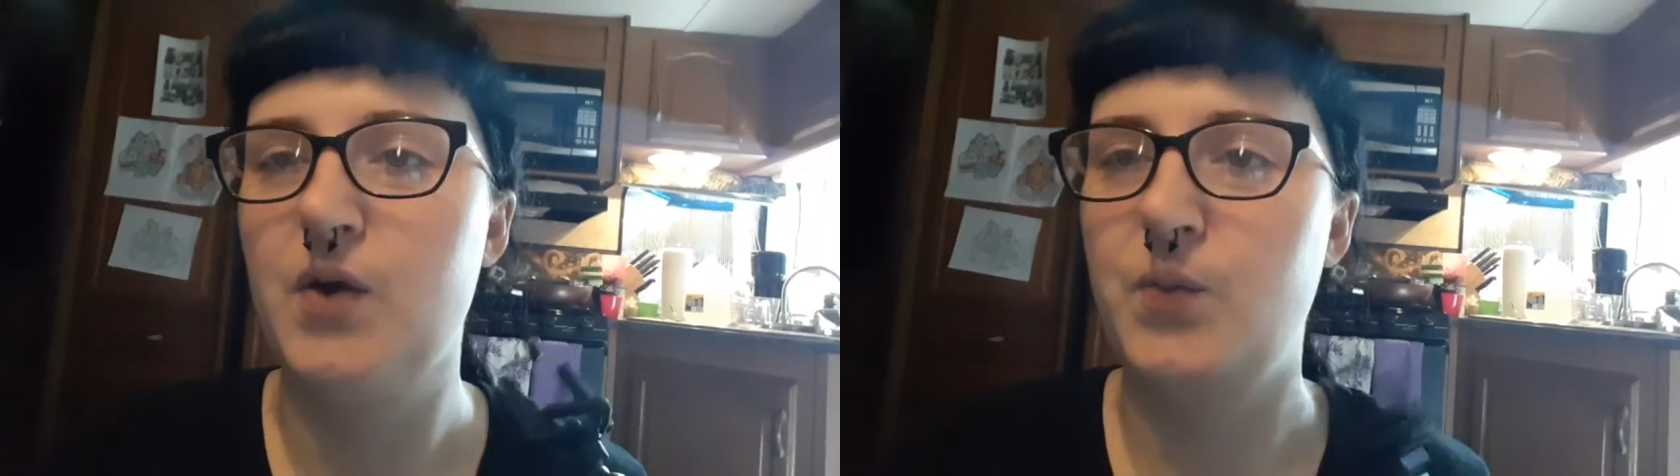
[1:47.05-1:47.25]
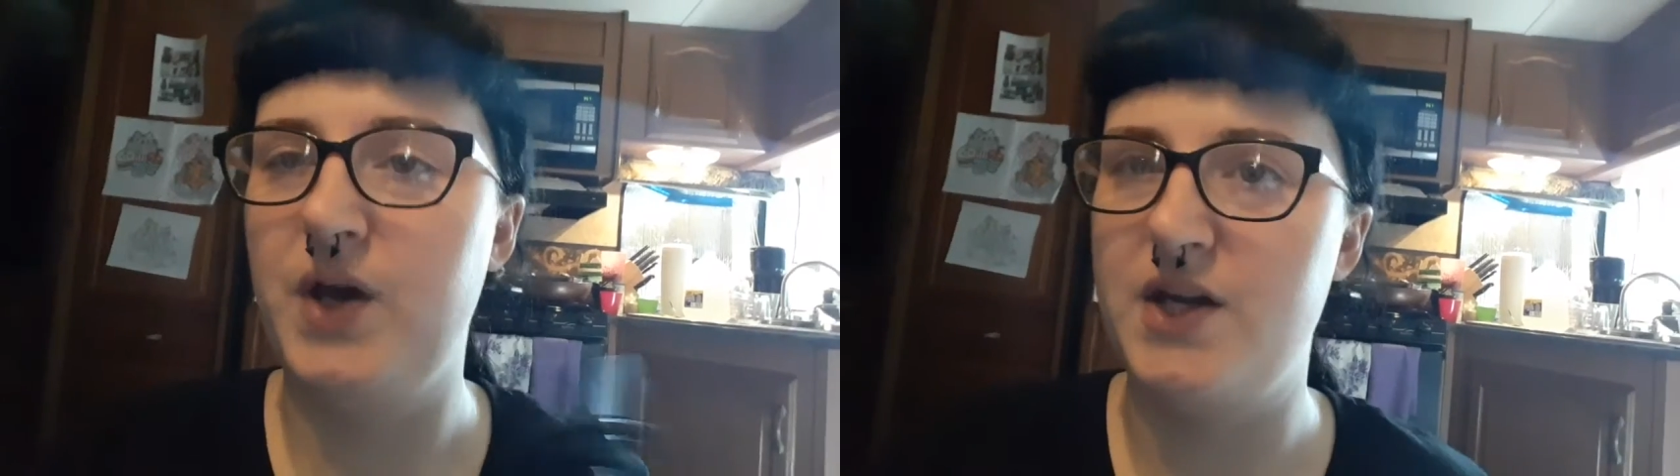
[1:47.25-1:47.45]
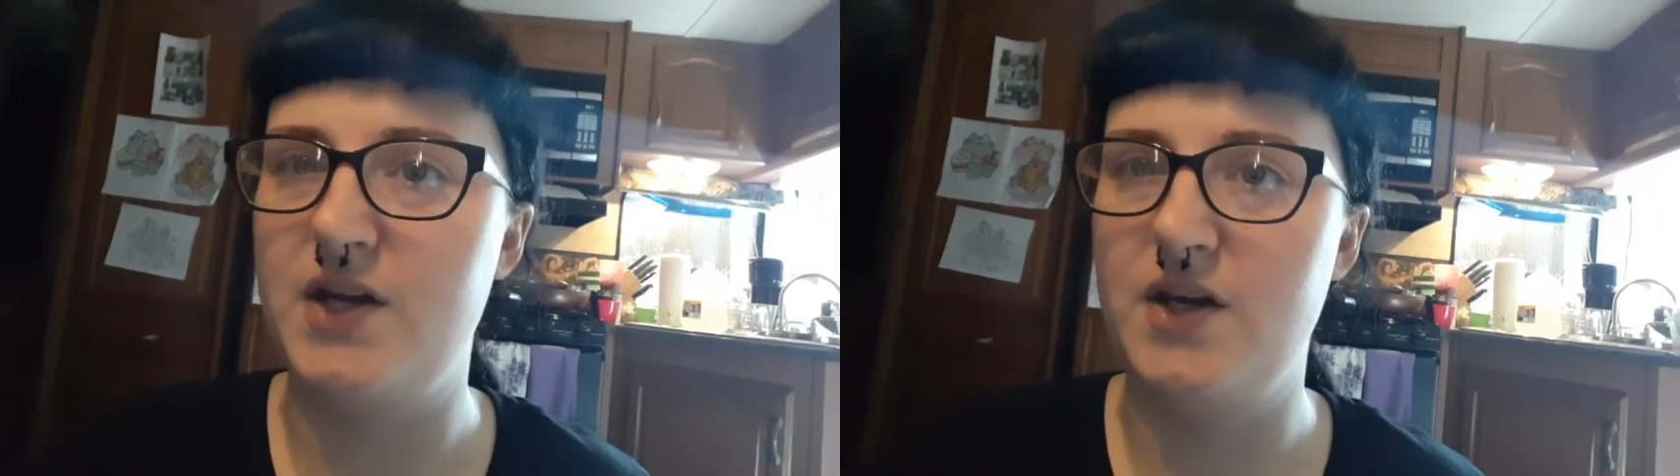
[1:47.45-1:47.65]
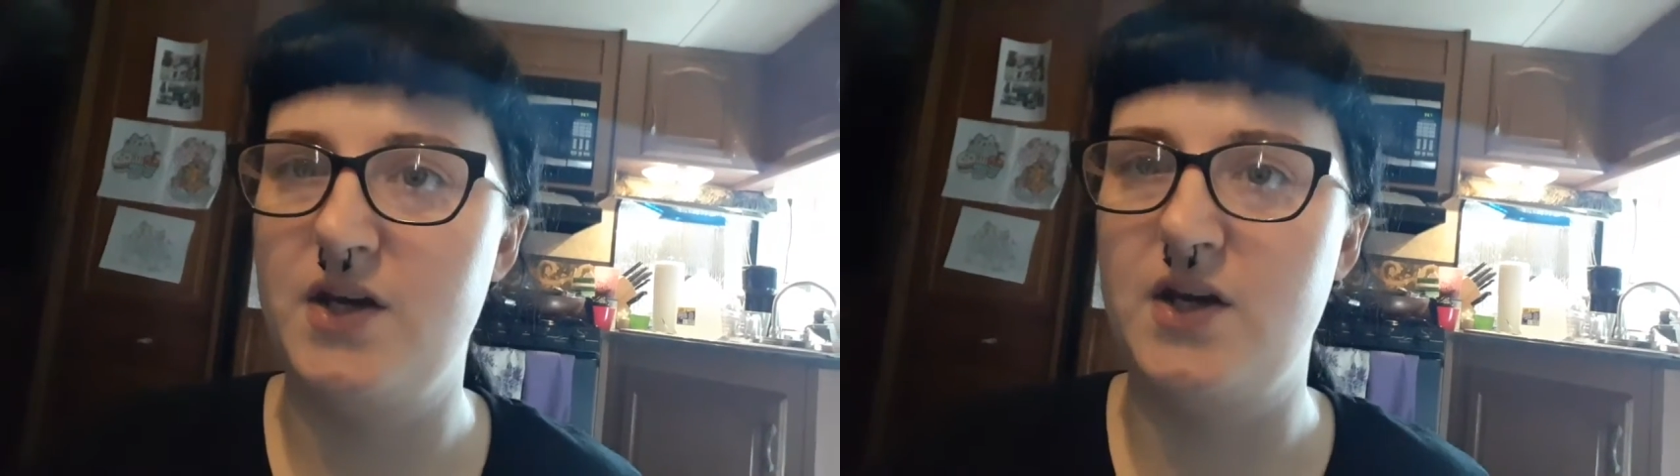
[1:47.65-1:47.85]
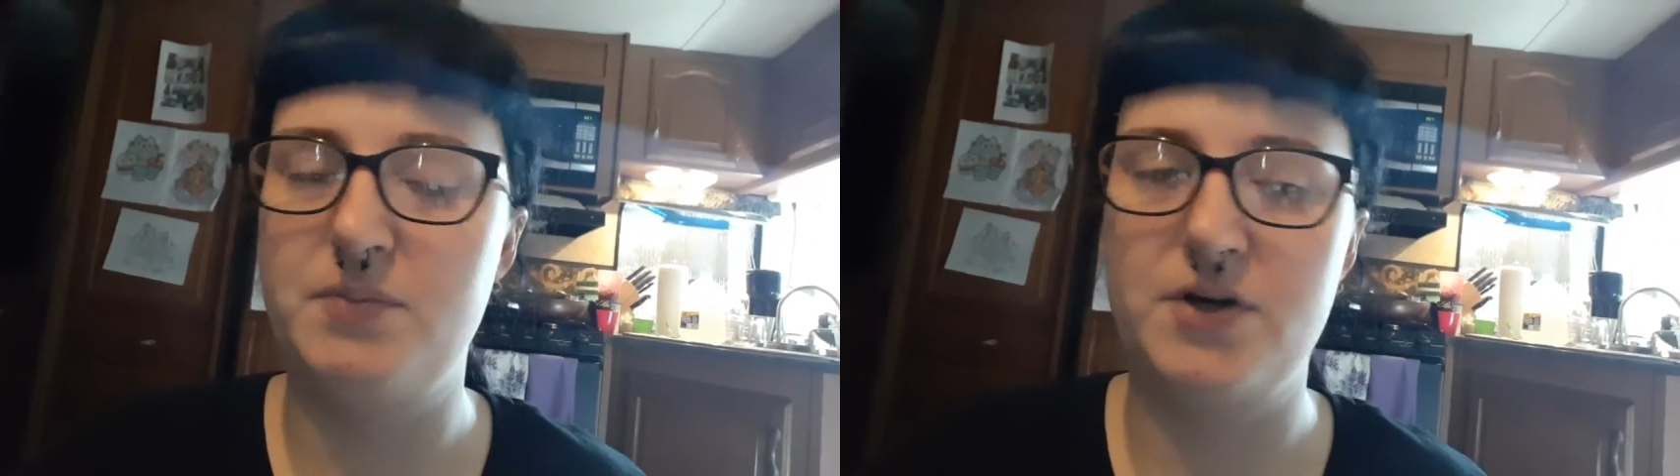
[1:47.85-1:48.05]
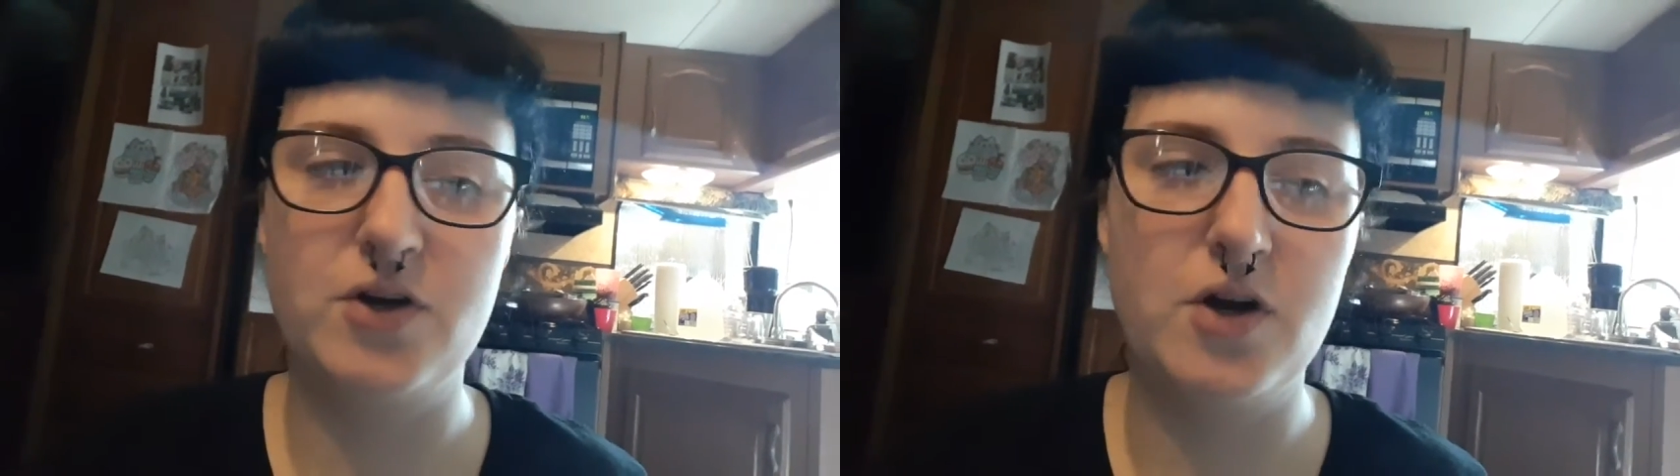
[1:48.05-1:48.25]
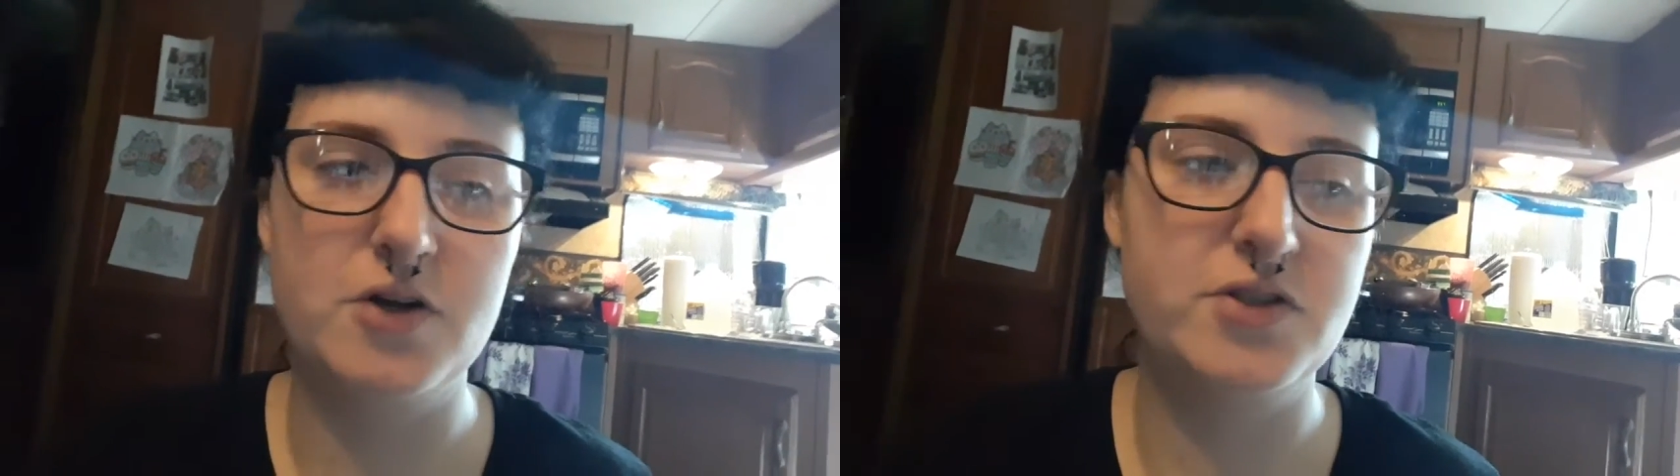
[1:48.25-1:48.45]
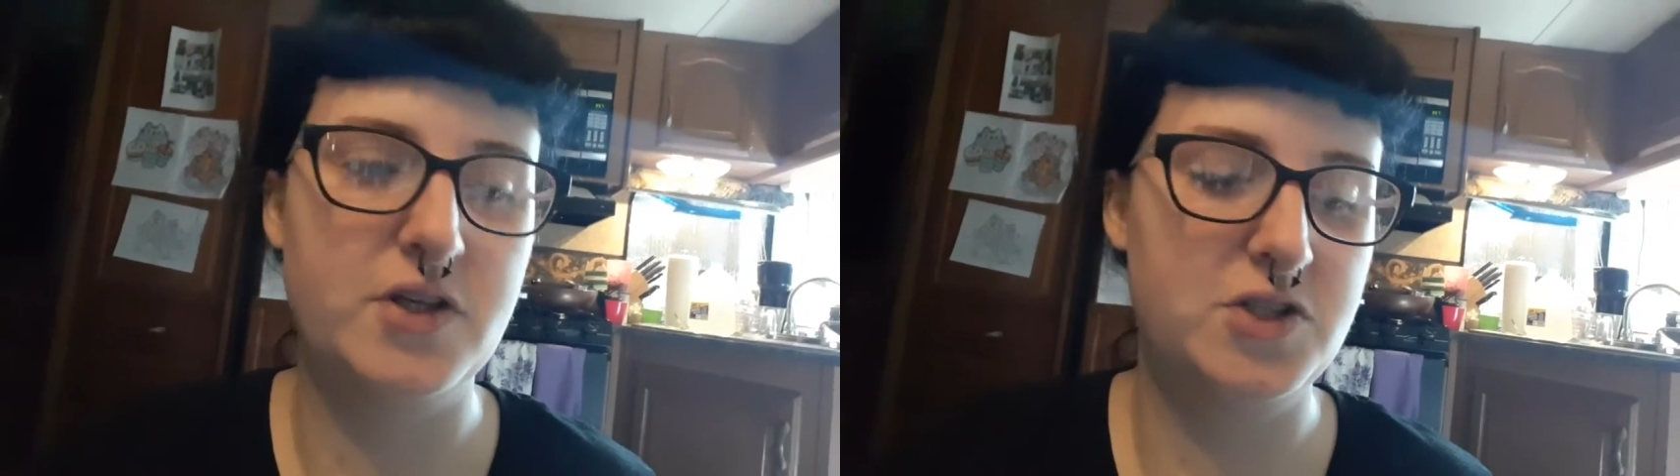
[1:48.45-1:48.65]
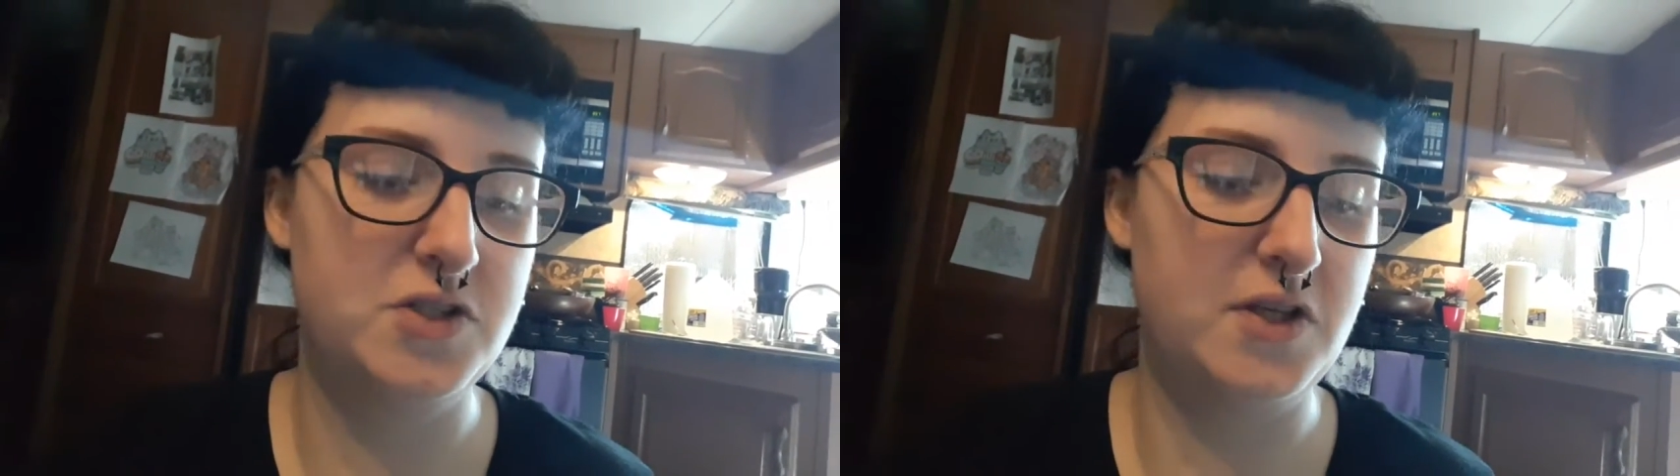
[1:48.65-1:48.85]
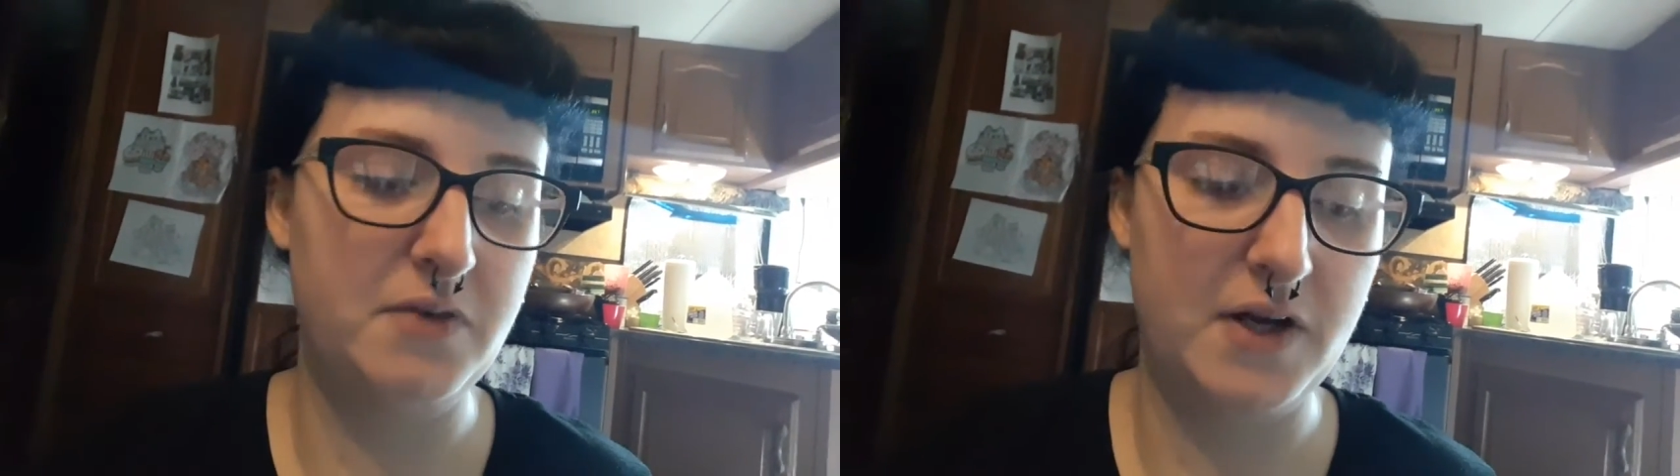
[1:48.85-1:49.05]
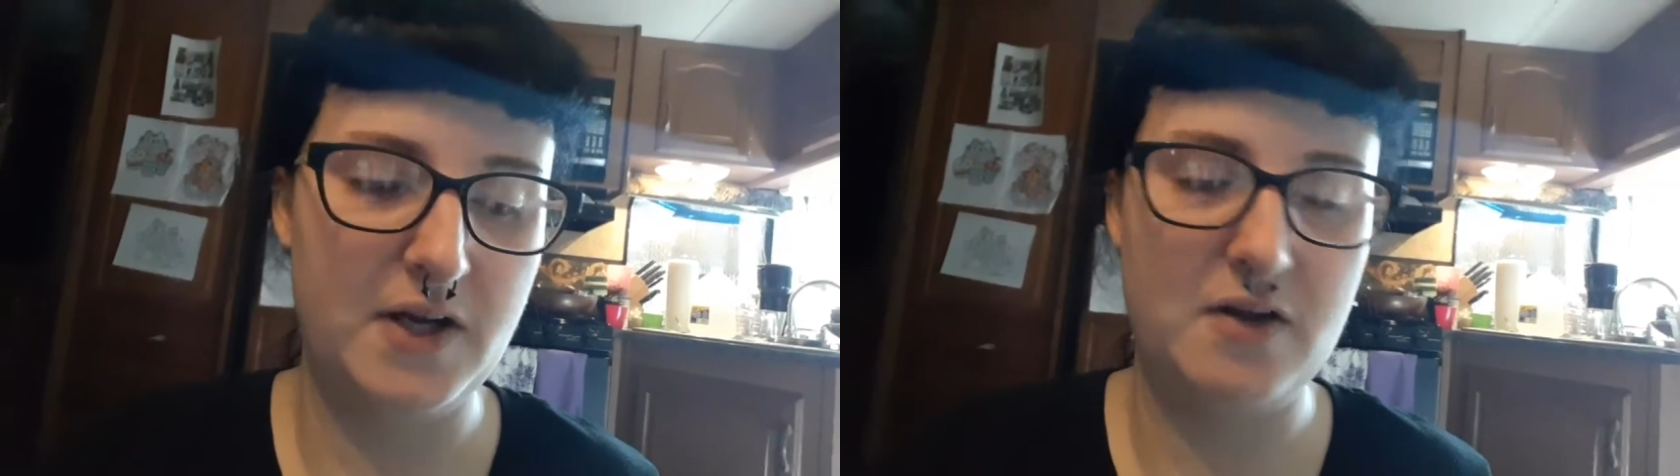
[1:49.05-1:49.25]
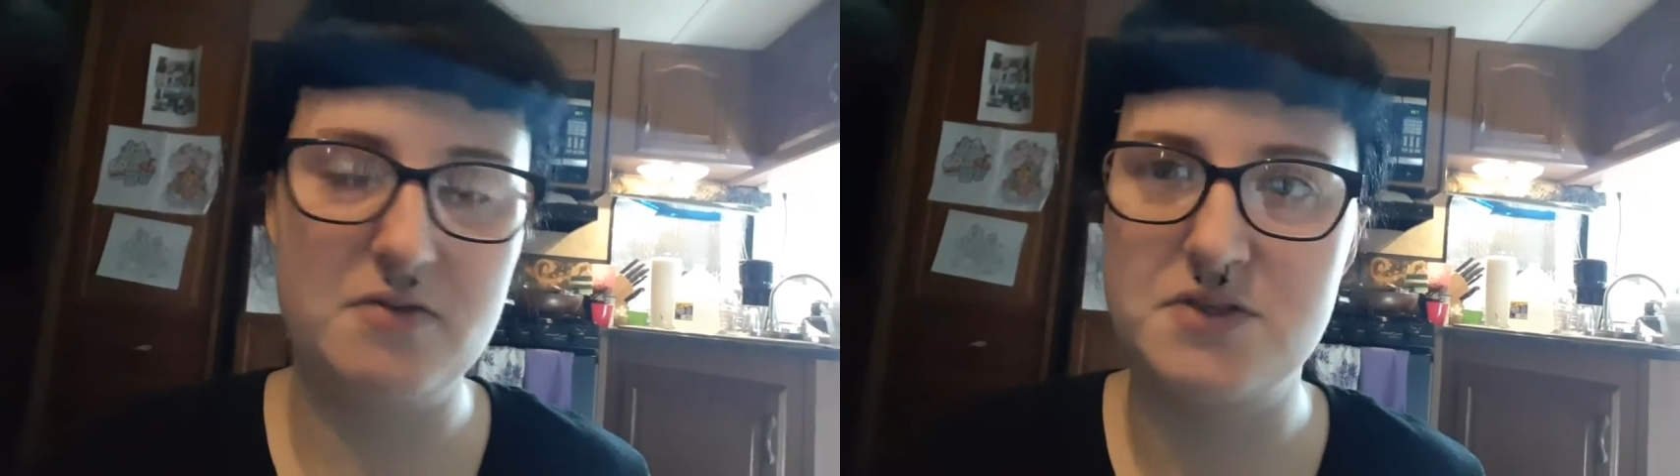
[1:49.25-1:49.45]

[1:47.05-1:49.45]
we had a printer cartridge that ran out,